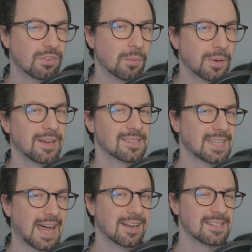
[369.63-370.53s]
of your
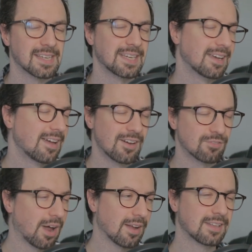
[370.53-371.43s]
personality
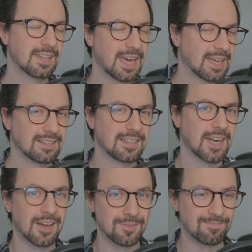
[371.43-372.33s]
rather than
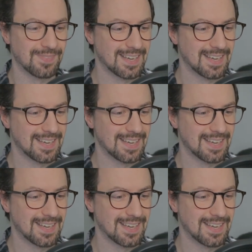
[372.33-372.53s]
you know